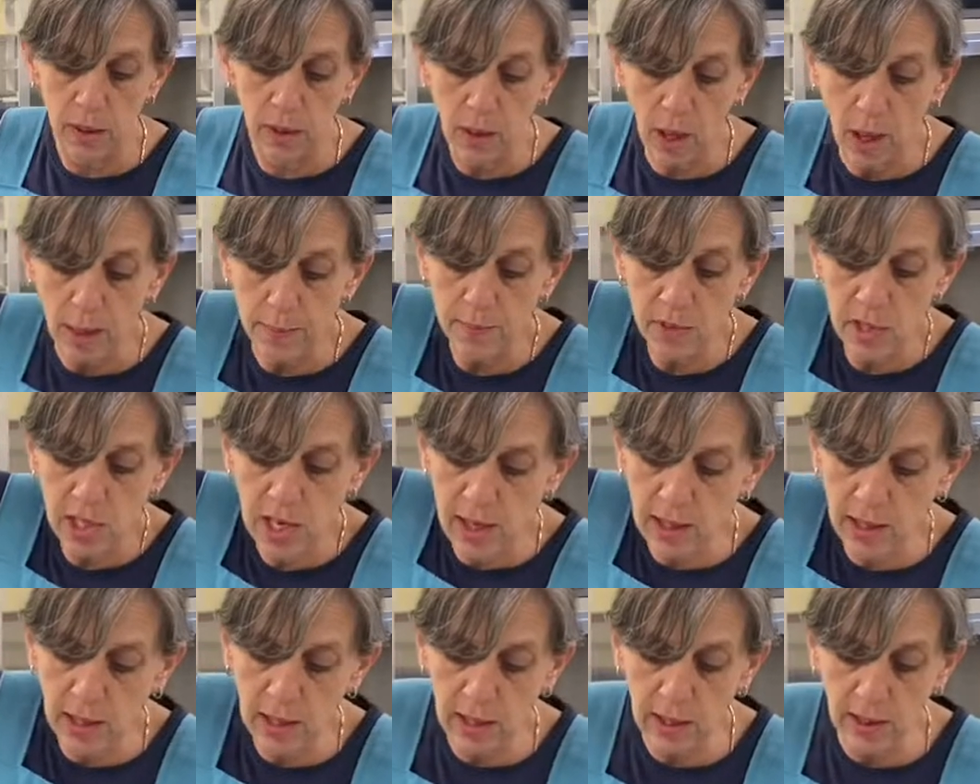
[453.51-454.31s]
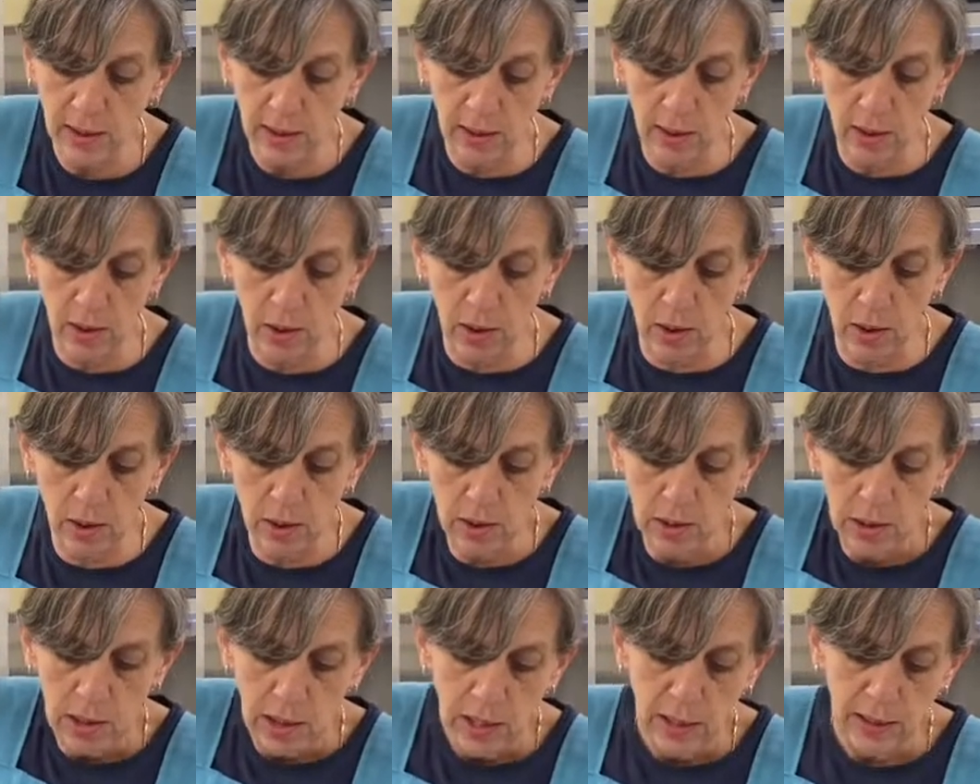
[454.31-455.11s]
I'm taking a little
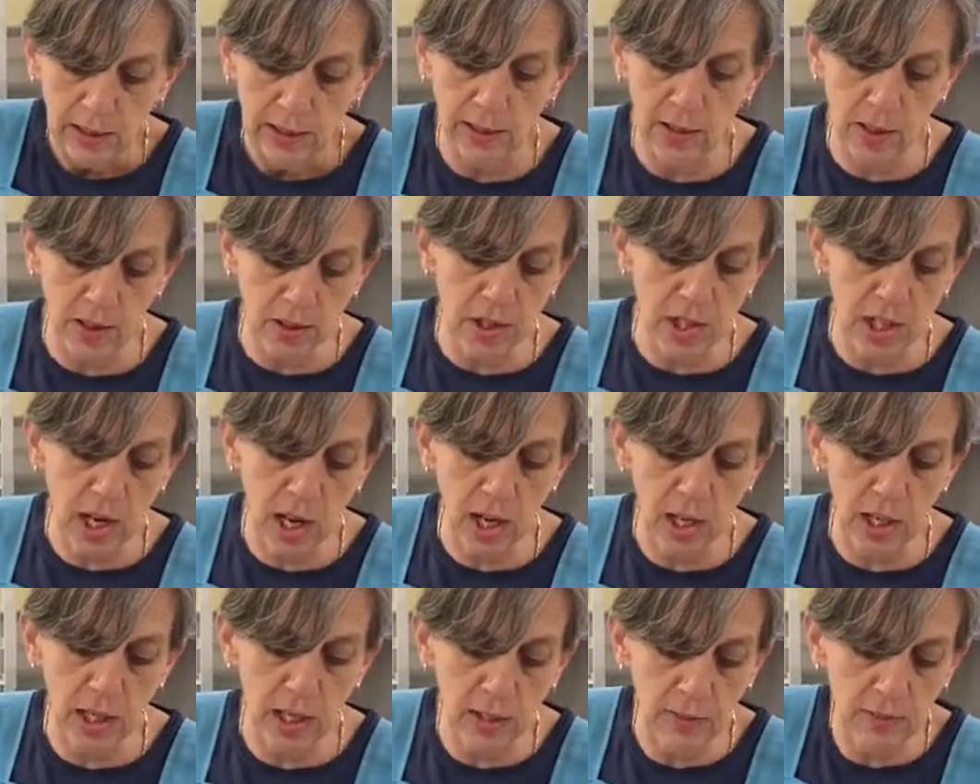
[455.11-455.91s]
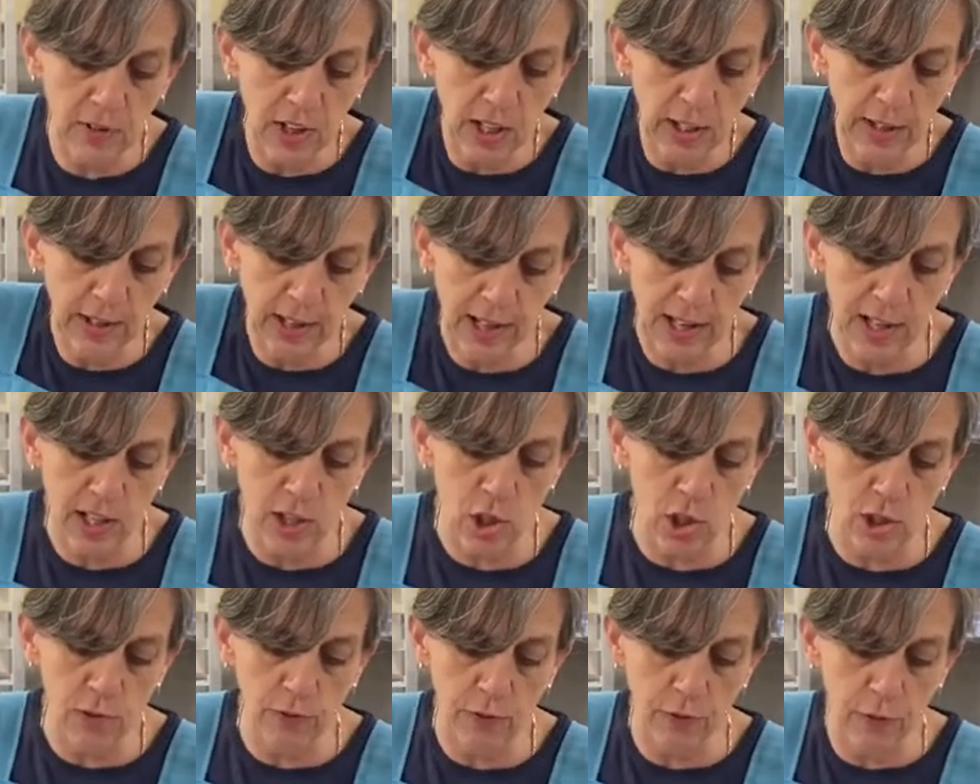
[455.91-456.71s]
tiny
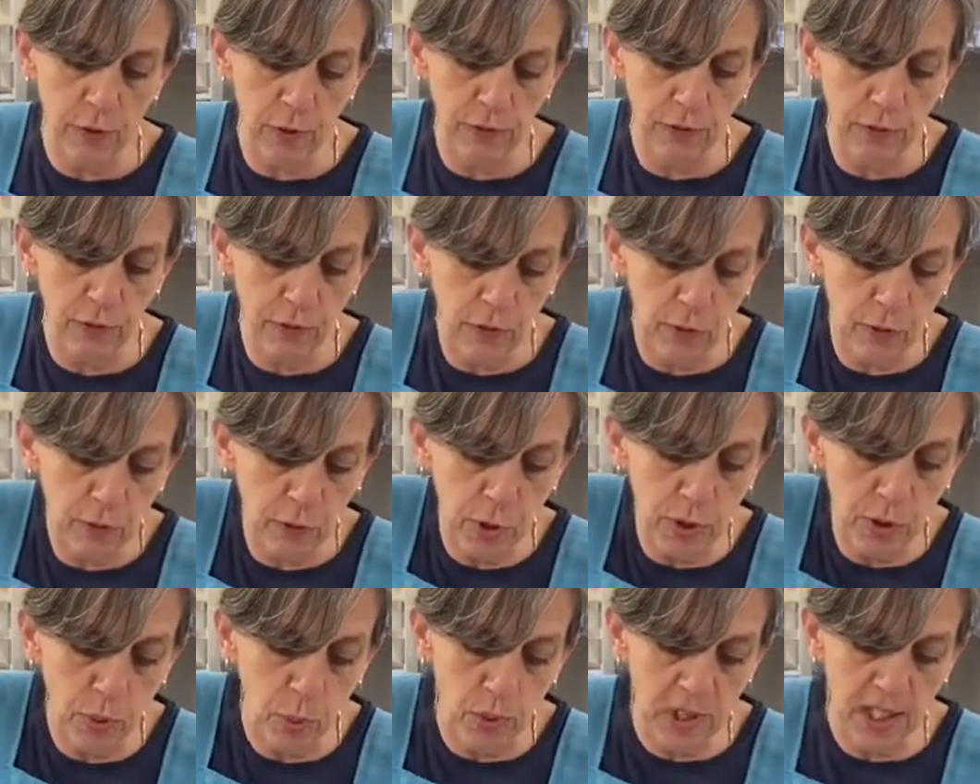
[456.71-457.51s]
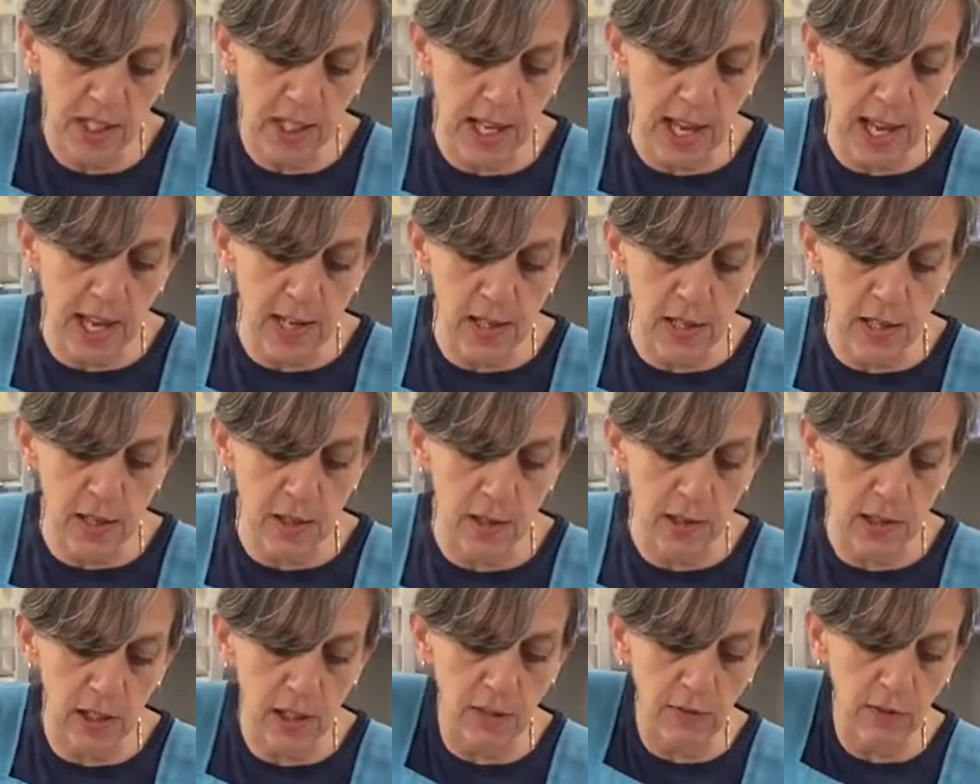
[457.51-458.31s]
vacation for the weekend
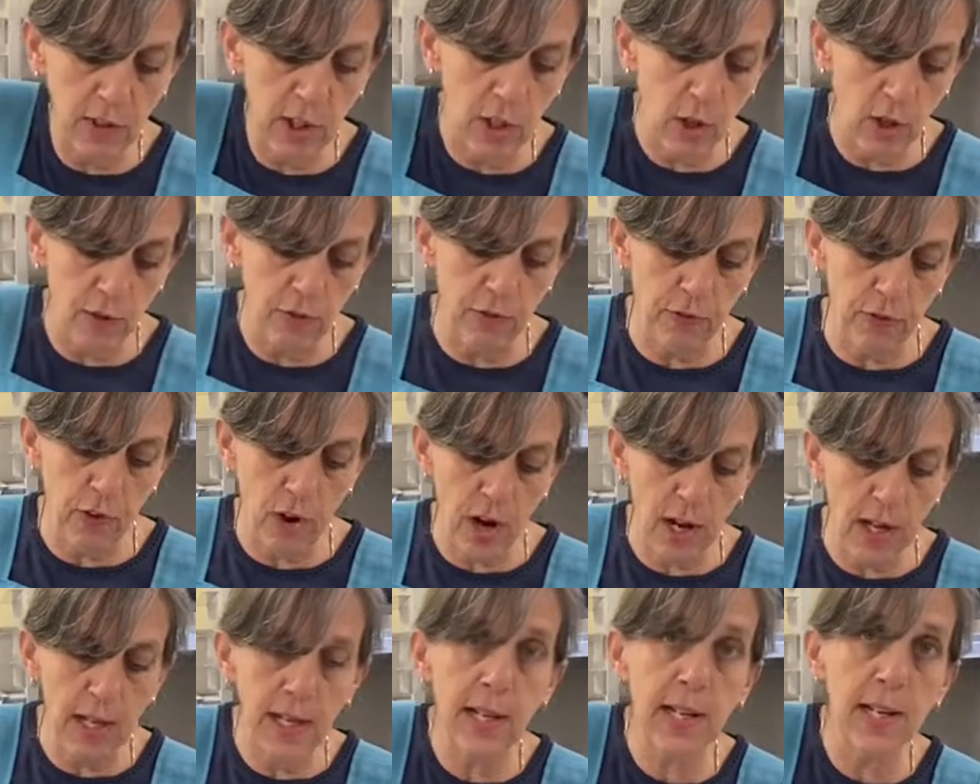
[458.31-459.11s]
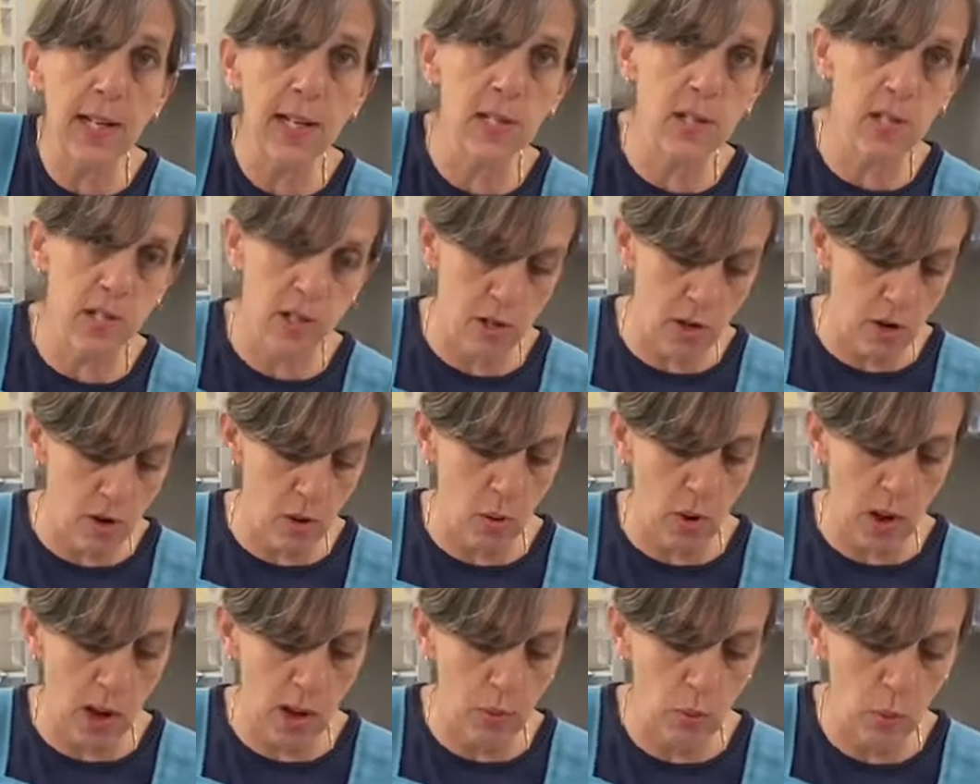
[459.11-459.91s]
and leaving on Friday, so
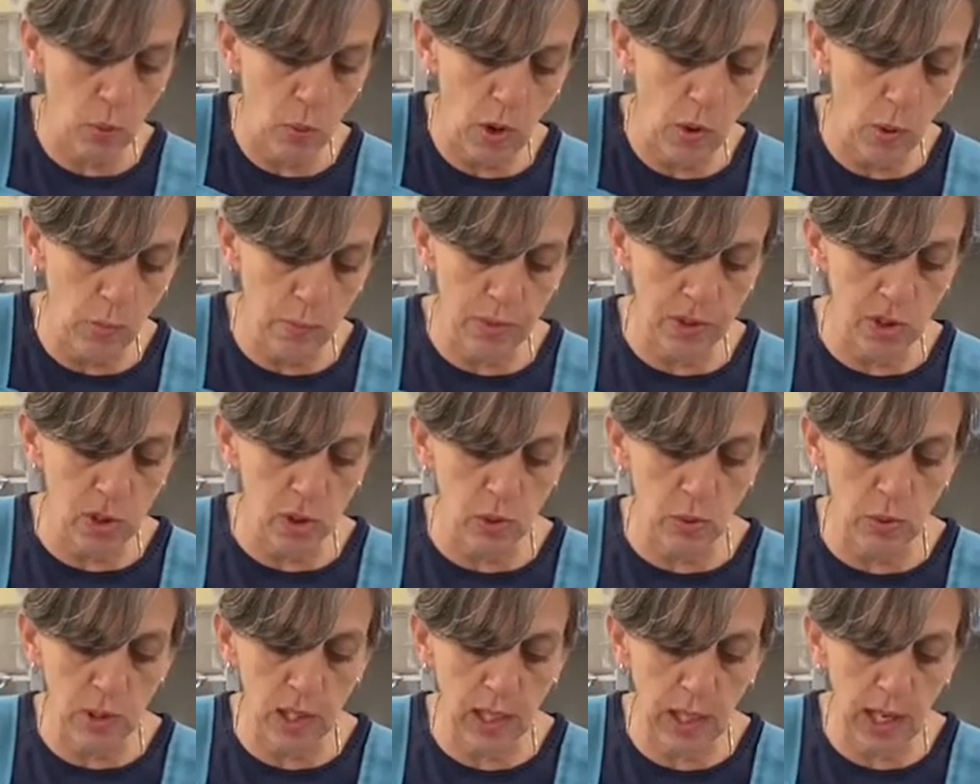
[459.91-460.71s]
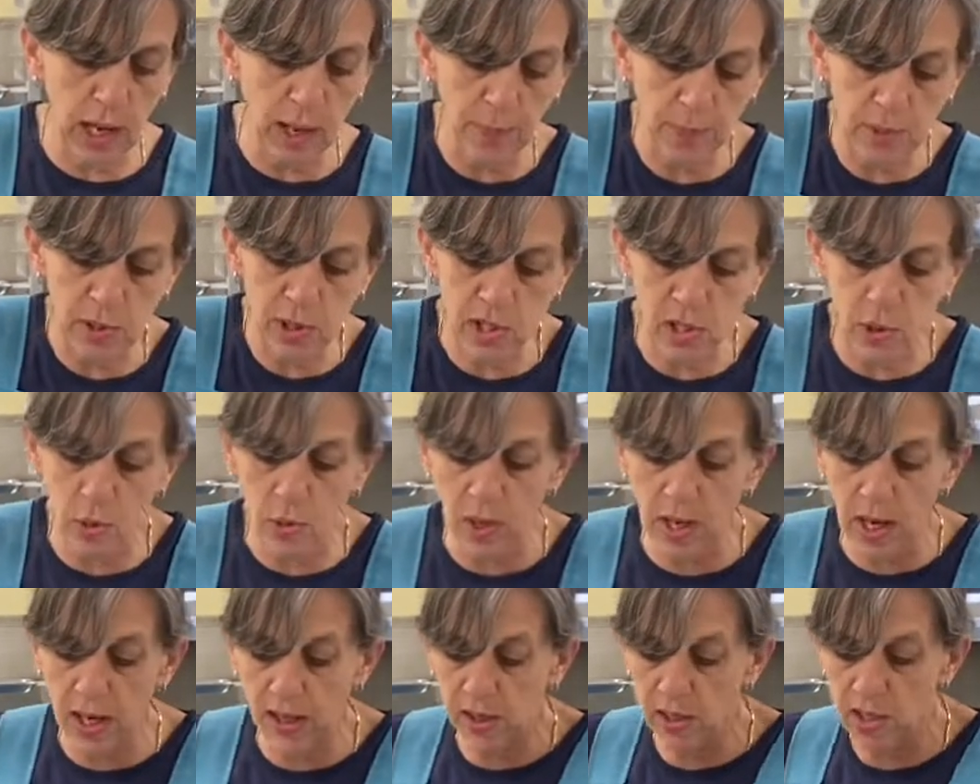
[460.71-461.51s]
I won't be doing an episode
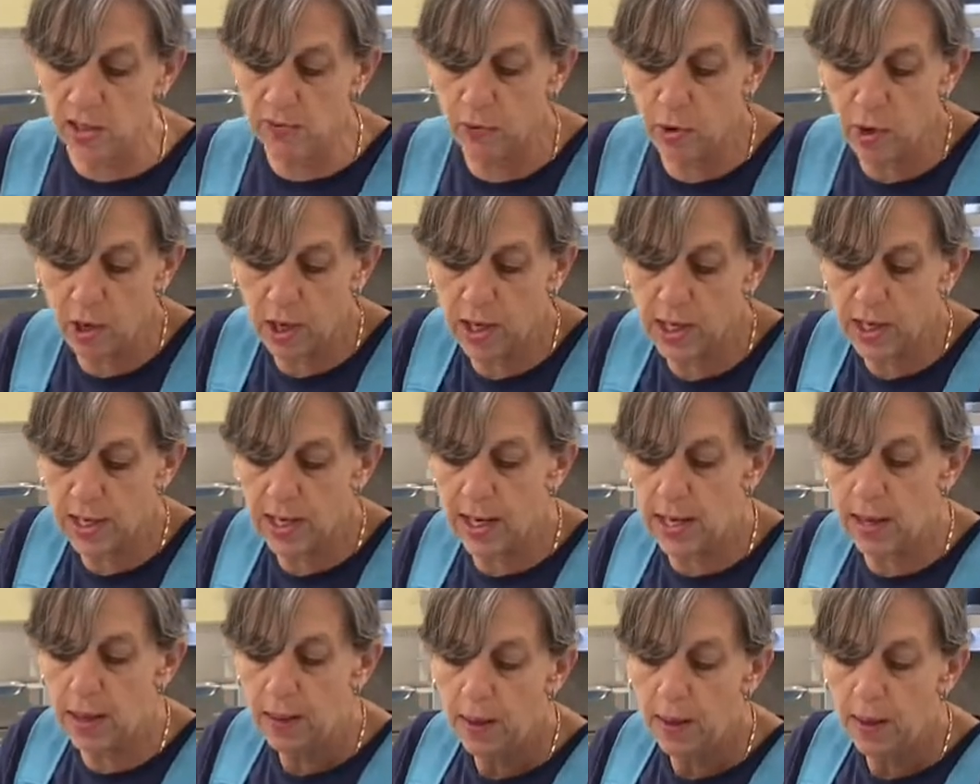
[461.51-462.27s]
next Friday.